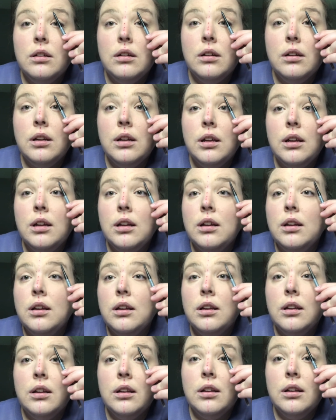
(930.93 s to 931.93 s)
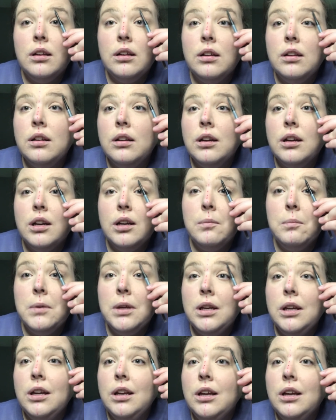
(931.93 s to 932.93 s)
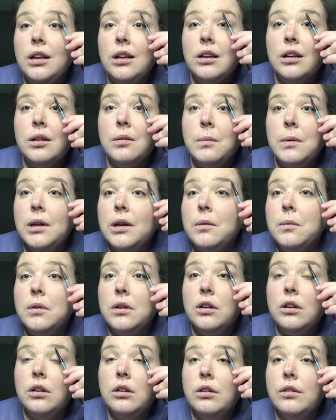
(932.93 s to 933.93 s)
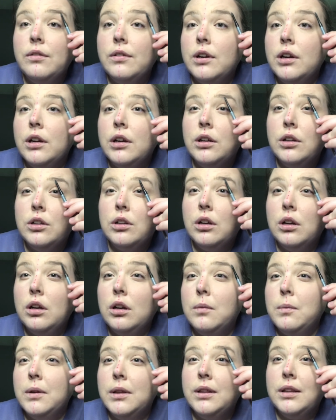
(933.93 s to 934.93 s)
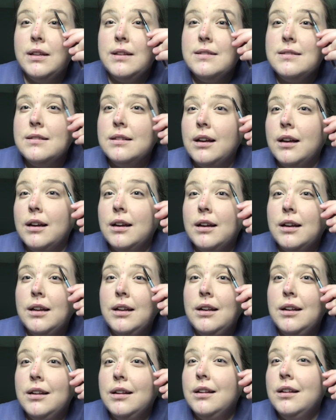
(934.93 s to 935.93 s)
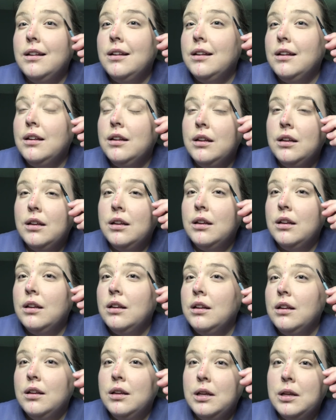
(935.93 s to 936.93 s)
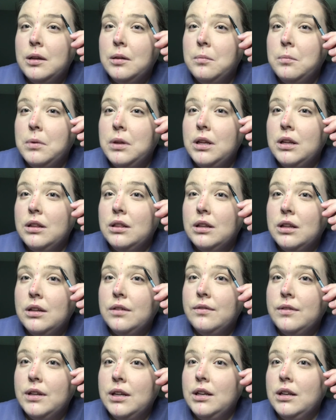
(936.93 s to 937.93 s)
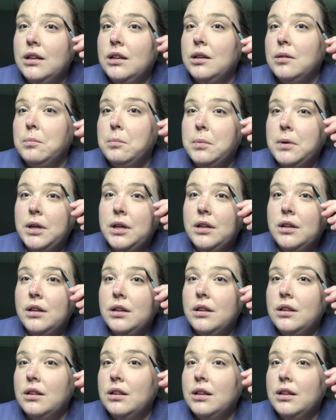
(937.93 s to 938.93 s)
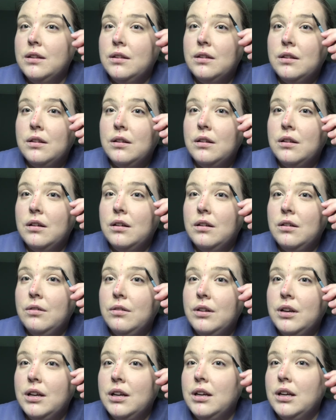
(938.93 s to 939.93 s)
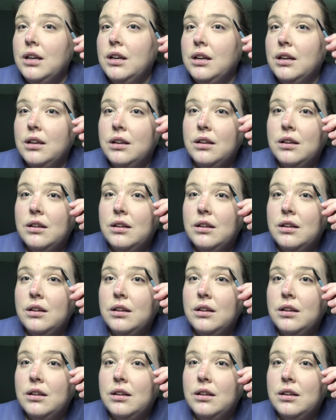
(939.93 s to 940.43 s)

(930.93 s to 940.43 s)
And I may not be able to do a very good job on this side, being left-handed, but that's okay.